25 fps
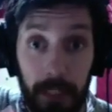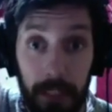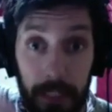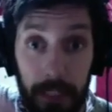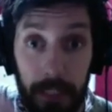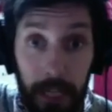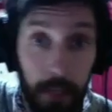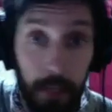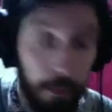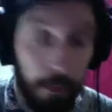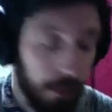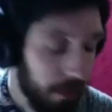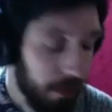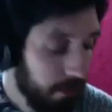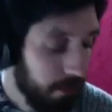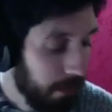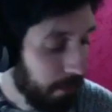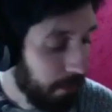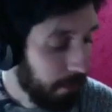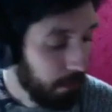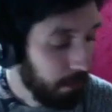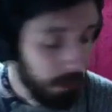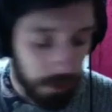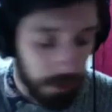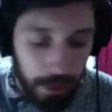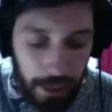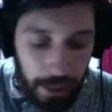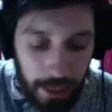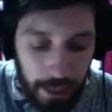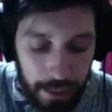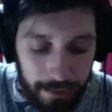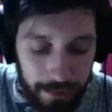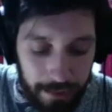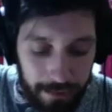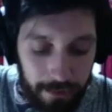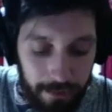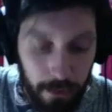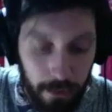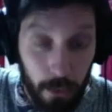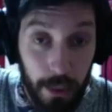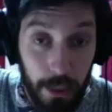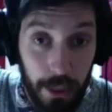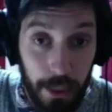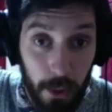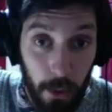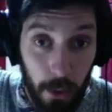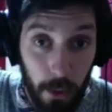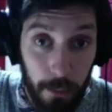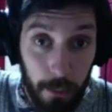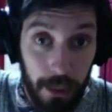Now, let's have a look at
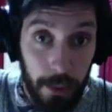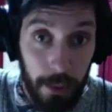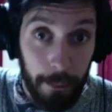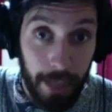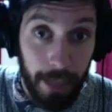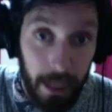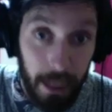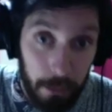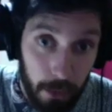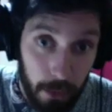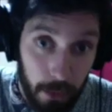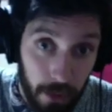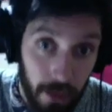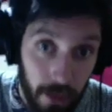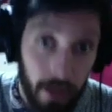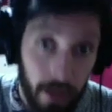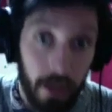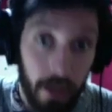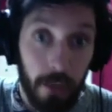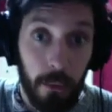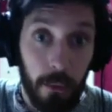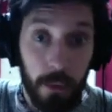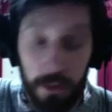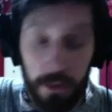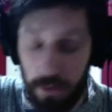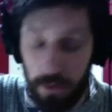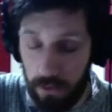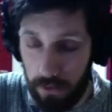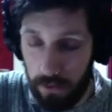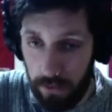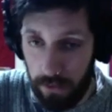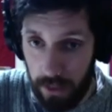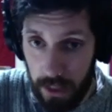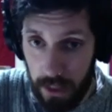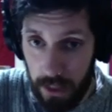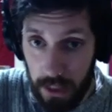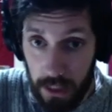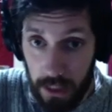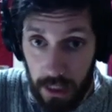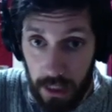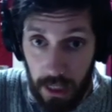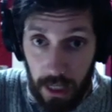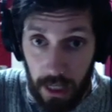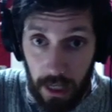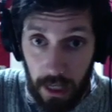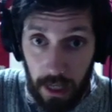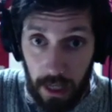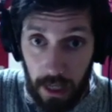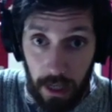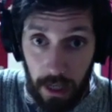Sweet Home Alabama, which is the
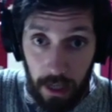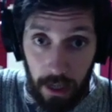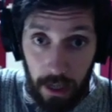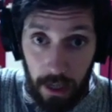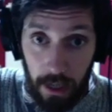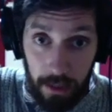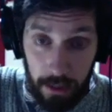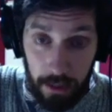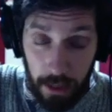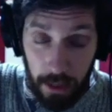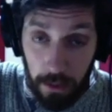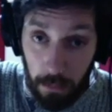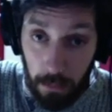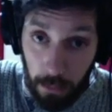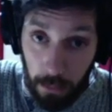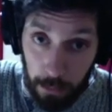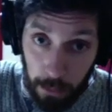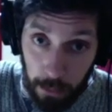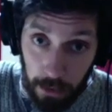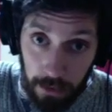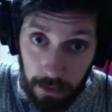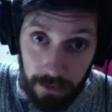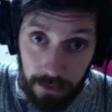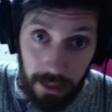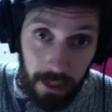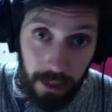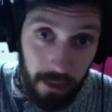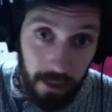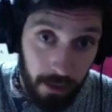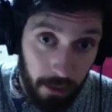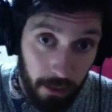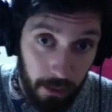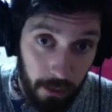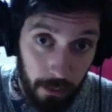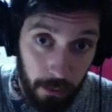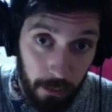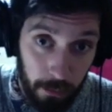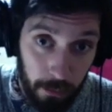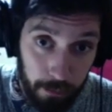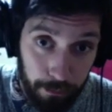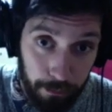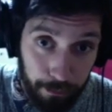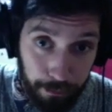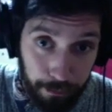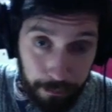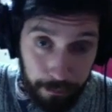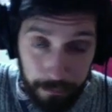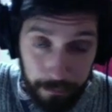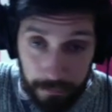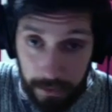other one we looked at. I'll
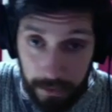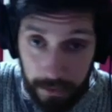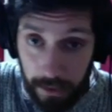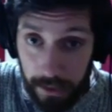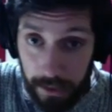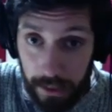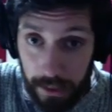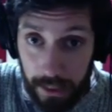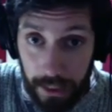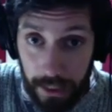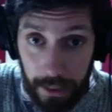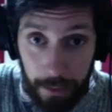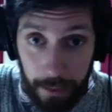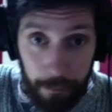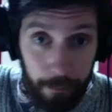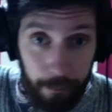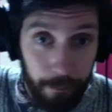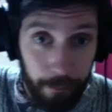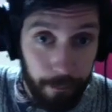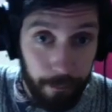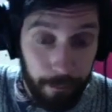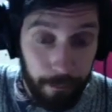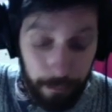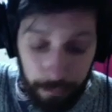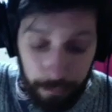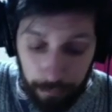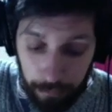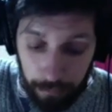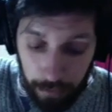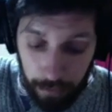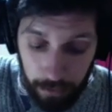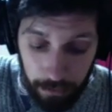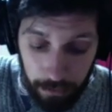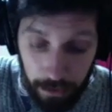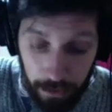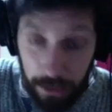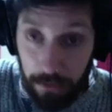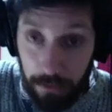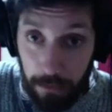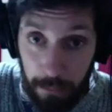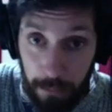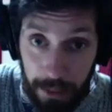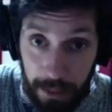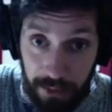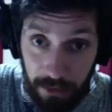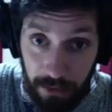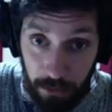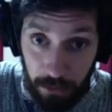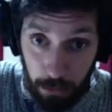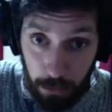send a
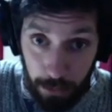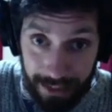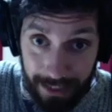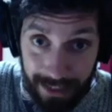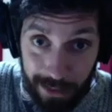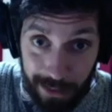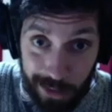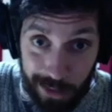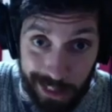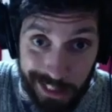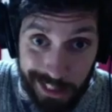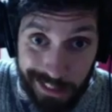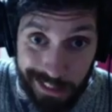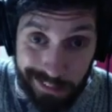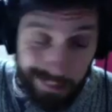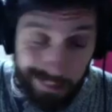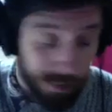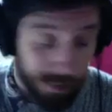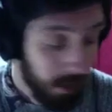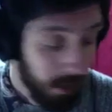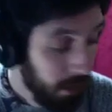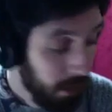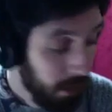message with the sheet.